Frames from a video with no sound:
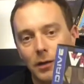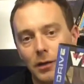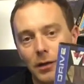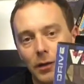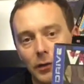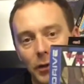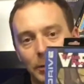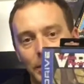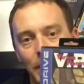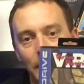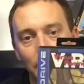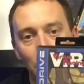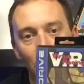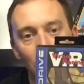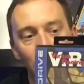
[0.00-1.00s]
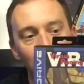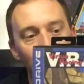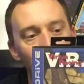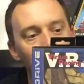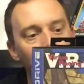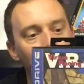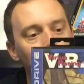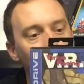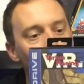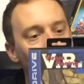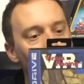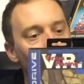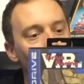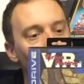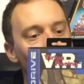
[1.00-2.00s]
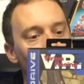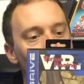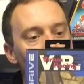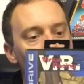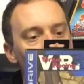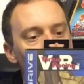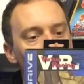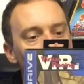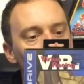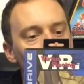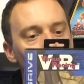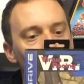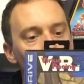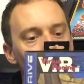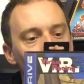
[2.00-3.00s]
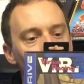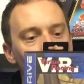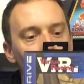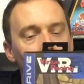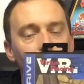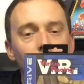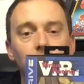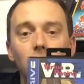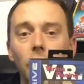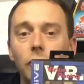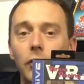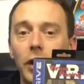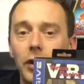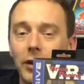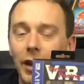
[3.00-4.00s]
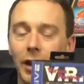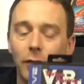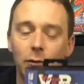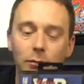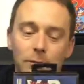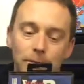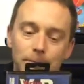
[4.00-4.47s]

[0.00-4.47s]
is this bad boy, Virtua Racing. Now,